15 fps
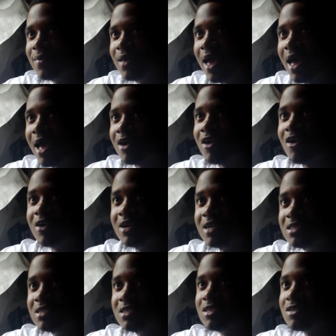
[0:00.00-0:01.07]
We had
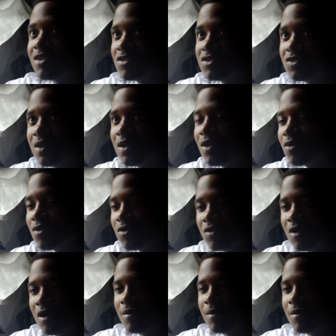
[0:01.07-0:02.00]
Curtains. He's also a local